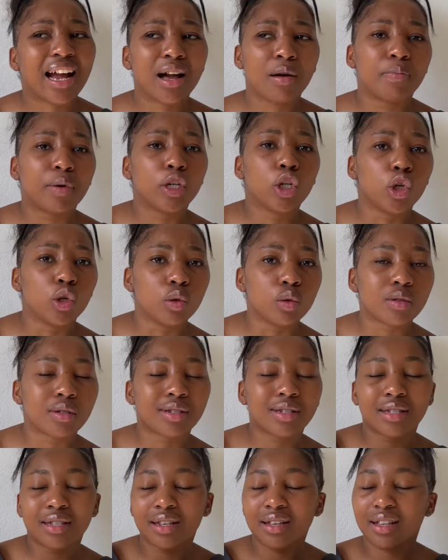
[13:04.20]
a bit
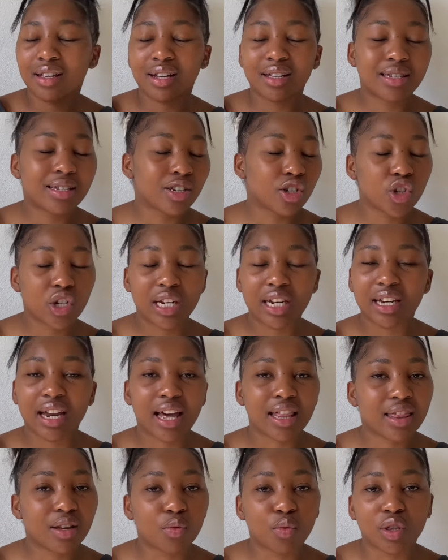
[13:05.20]
loose there's literally
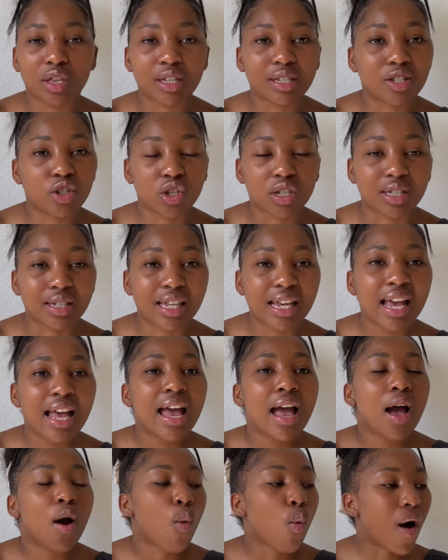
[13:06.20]
nothing with these
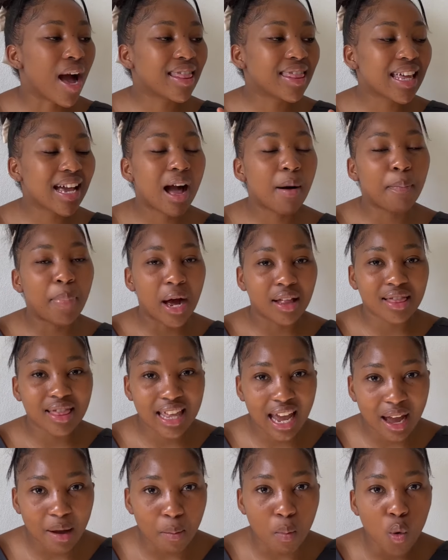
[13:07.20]
jeans. One thing about
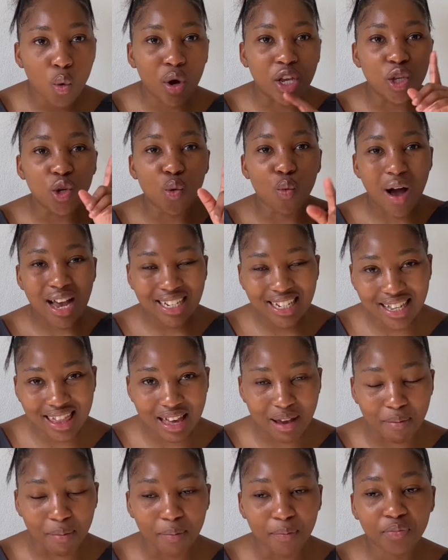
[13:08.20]
them, when you wash
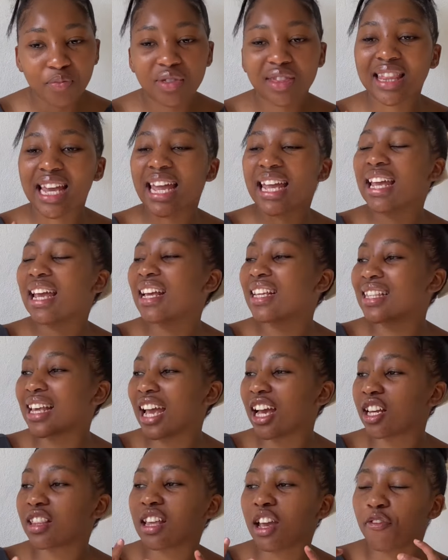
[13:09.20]
them, they
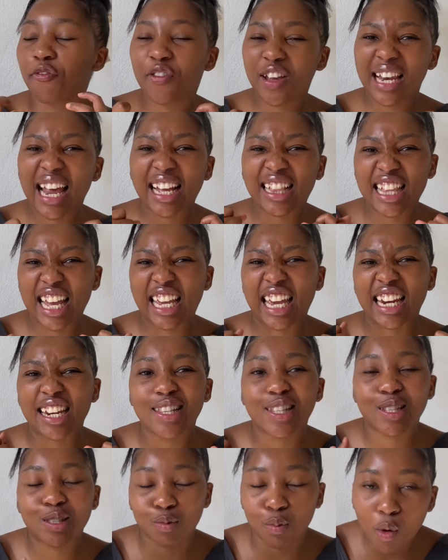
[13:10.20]
they feel like they're getting
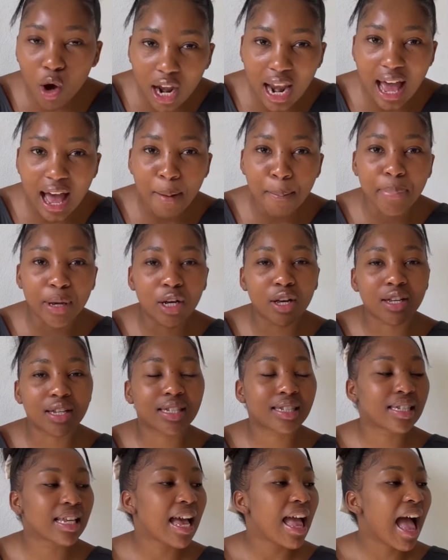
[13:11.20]
smaller
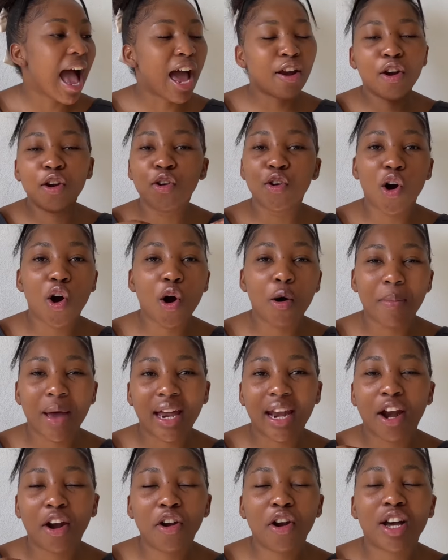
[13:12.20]
because I don't know, man.
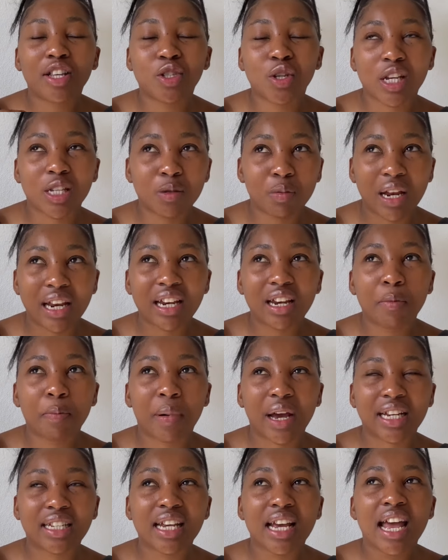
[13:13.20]
I don't know how to explain it,
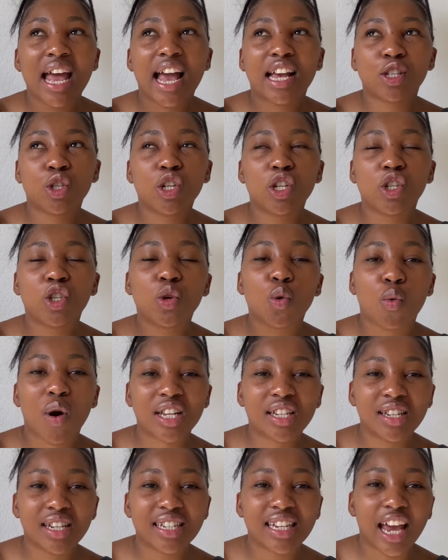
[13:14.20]
but as soon as you
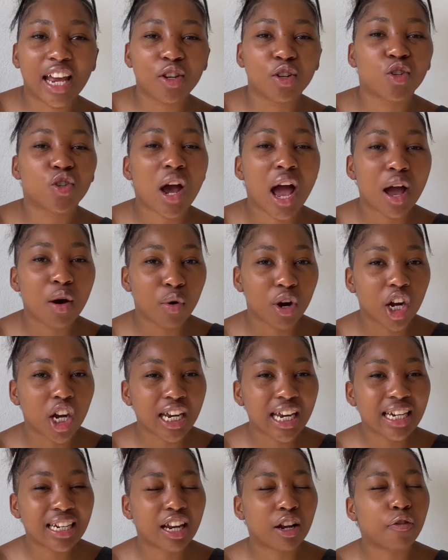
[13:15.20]
wash it and you try wearing
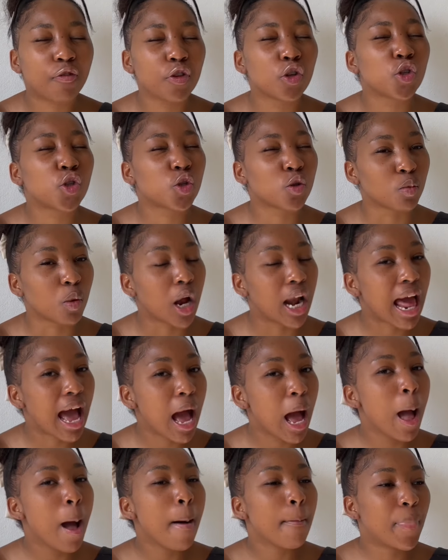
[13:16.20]
it, it feels smaller.
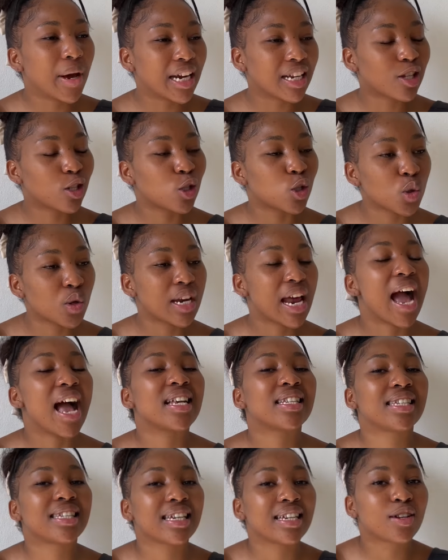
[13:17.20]
But as soon
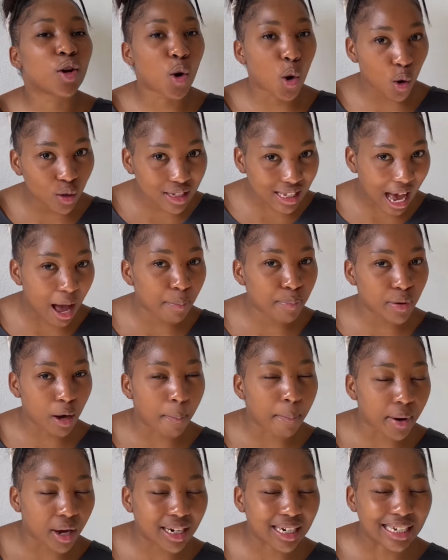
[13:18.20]
as it goes up your
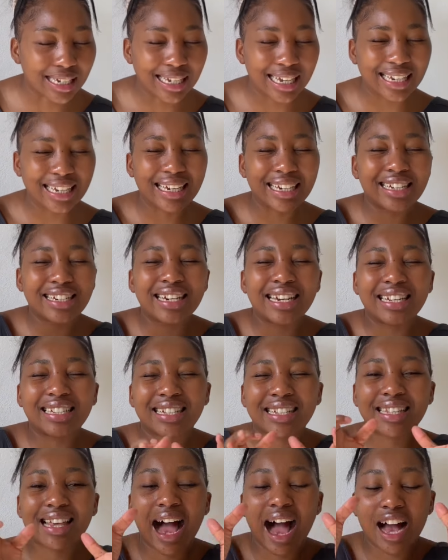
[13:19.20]
body, it literally
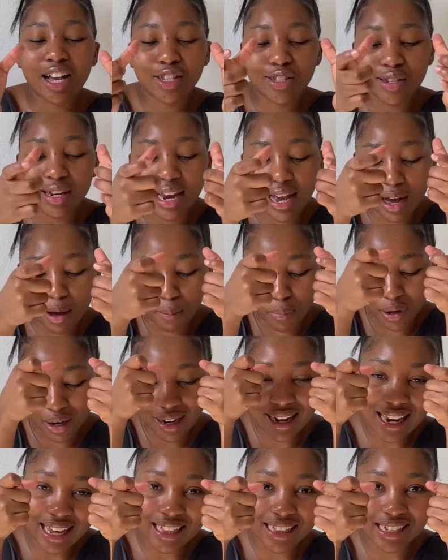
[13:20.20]
just hugs you like a
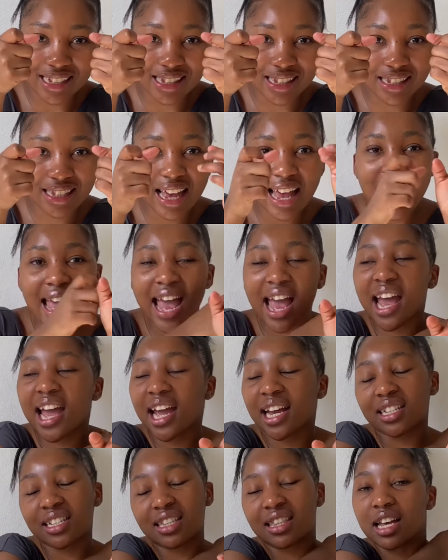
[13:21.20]
bottle like this.
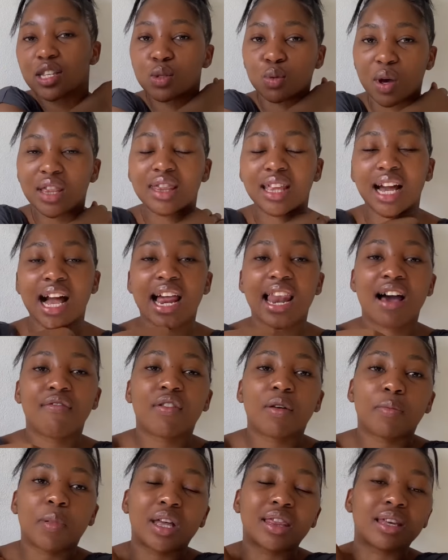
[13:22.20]
And that's one thing I love
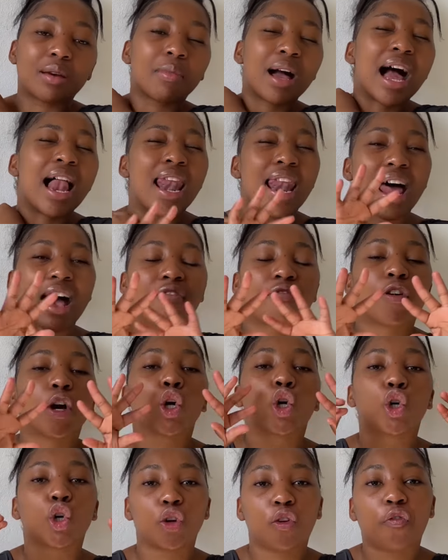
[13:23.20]
about them. I love a
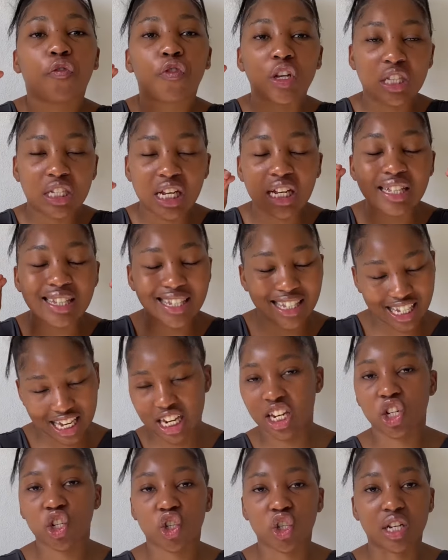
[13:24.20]
good fitting
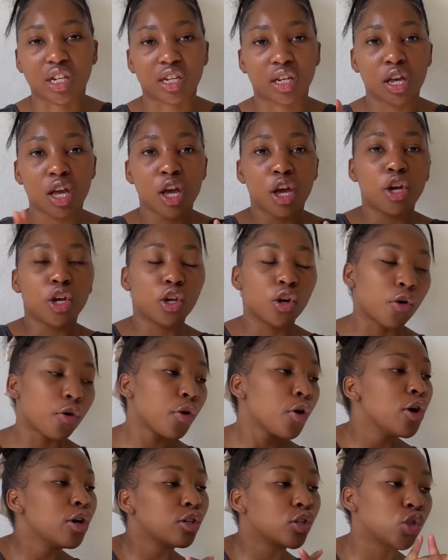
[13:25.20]
skinny jean, you know.
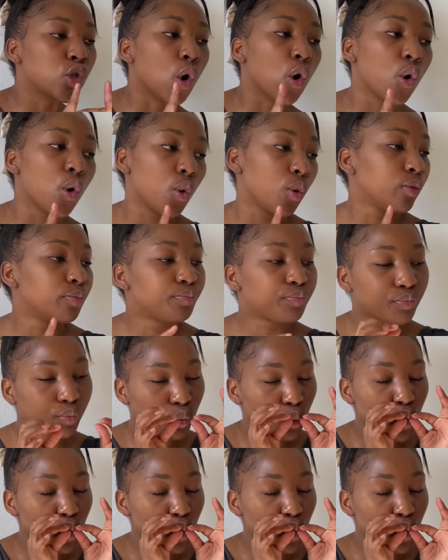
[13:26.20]
So